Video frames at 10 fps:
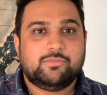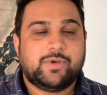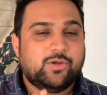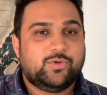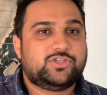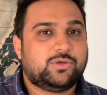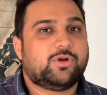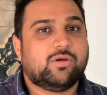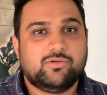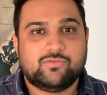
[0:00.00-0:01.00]
by which your
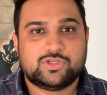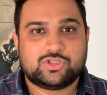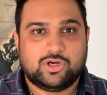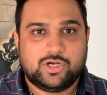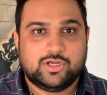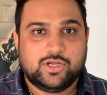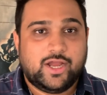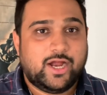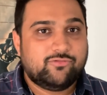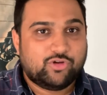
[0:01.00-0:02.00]
problem was solved.
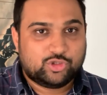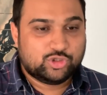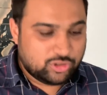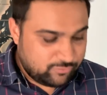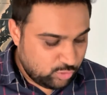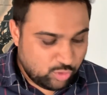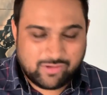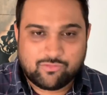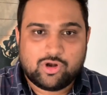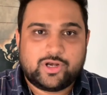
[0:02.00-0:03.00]
And for those of you who
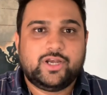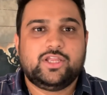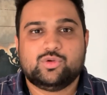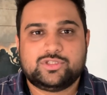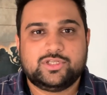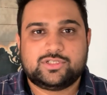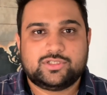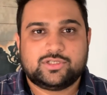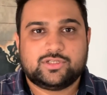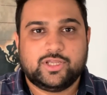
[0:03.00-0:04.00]
have already used
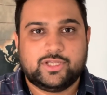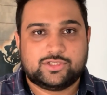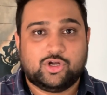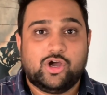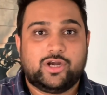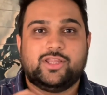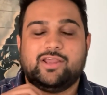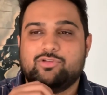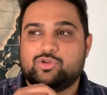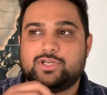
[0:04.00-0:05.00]
these things, or they
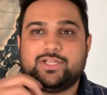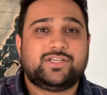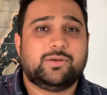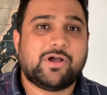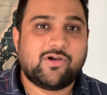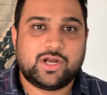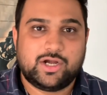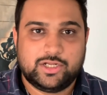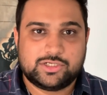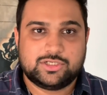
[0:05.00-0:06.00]
have used, let's say, a power
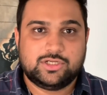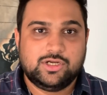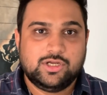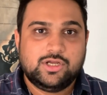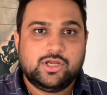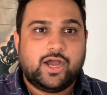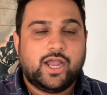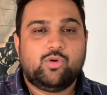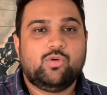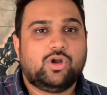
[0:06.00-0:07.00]
conditioner,
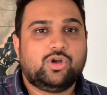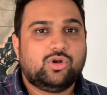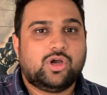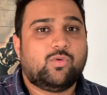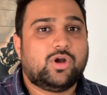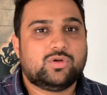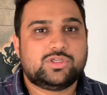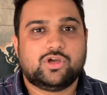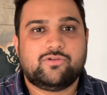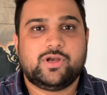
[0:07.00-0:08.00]
I would want to know what
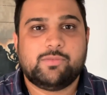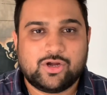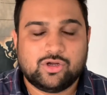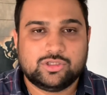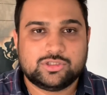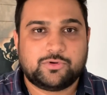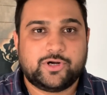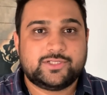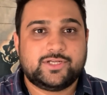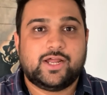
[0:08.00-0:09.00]
was your feedback on those
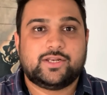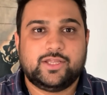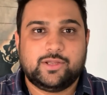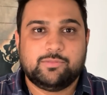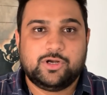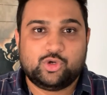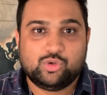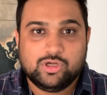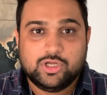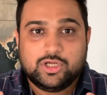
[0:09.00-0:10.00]
products, and are they able
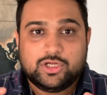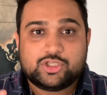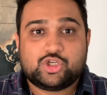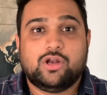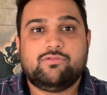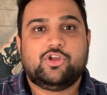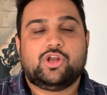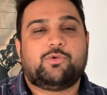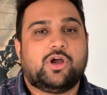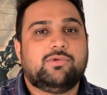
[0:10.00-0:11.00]
to solve
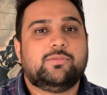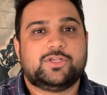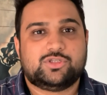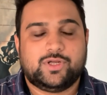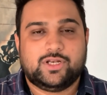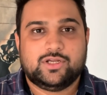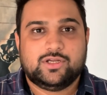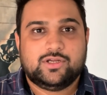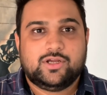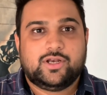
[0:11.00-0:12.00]
your problem as well.
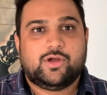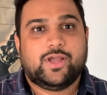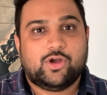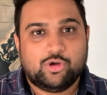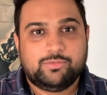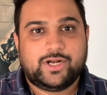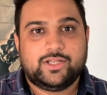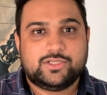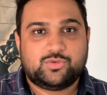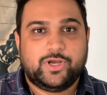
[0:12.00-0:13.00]
Now I hope that
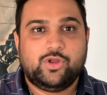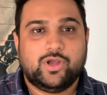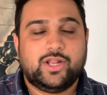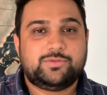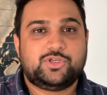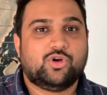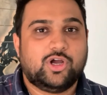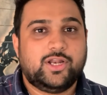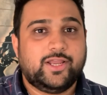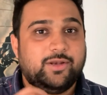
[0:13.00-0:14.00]
this video helps you
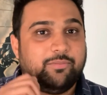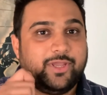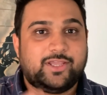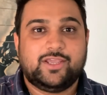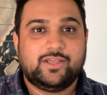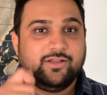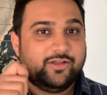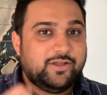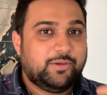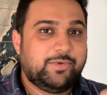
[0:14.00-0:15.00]
all in making
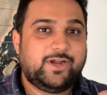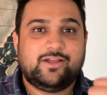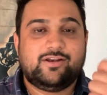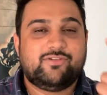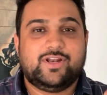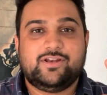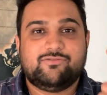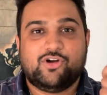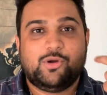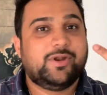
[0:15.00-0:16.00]
better,
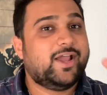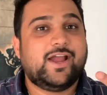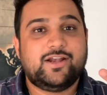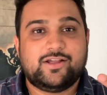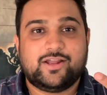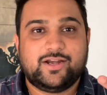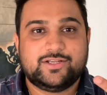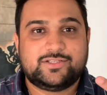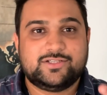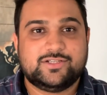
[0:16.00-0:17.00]
well-informed and correct
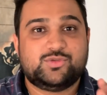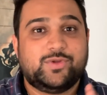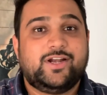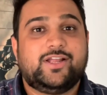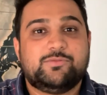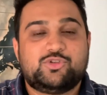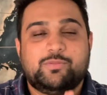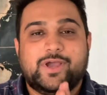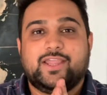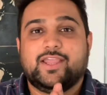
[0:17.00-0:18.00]
decisions when it comes
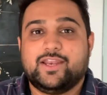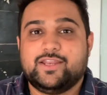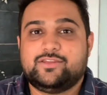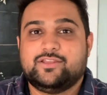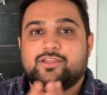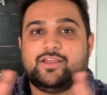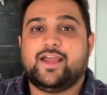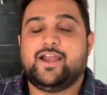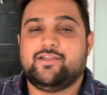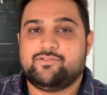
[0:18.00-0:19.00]
to buying anything
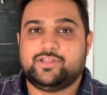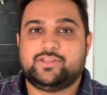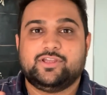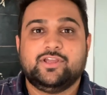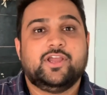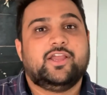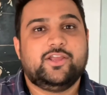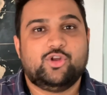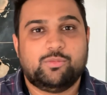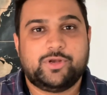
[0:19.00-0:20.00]
and everything
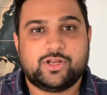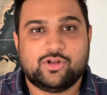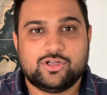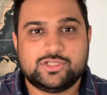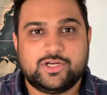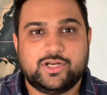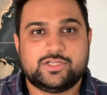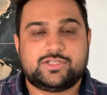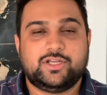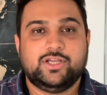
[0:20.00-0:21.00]
in home technology
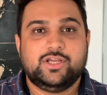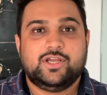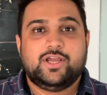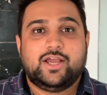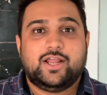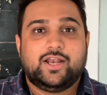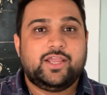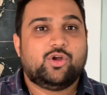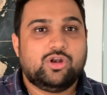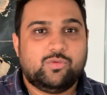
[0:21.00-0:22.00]
industry.
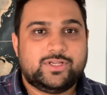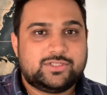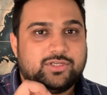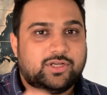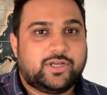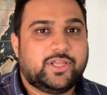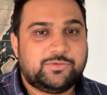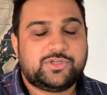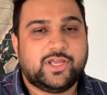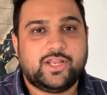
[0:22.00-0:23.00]
Like always,
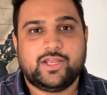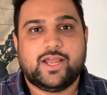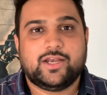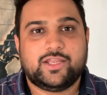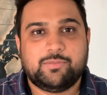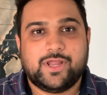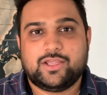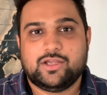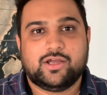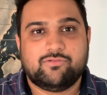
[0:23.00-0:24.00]
keep sharing and keep
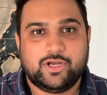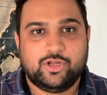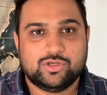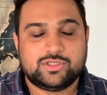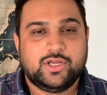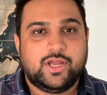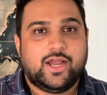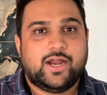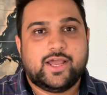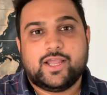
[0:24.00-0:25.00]
liking our videos,
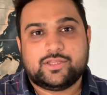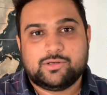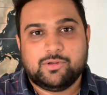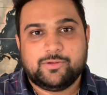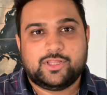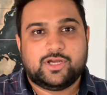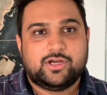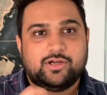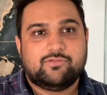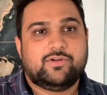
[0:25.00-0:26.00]
and I, Tanmay
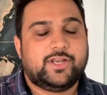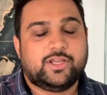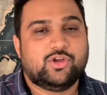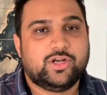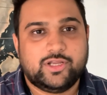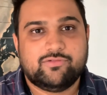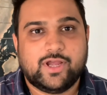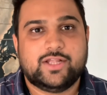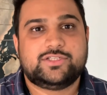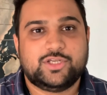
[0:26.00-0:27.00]
Mehta, will take your leave
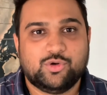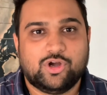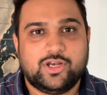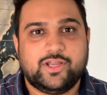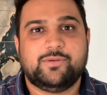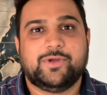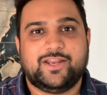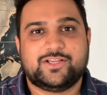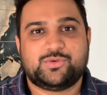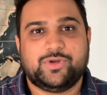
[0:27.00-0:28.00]
and see you all in my
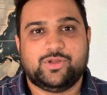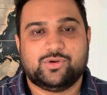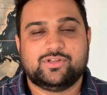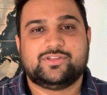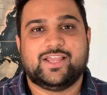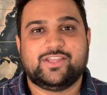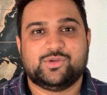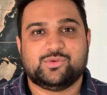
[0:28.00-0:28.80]
next video. Thank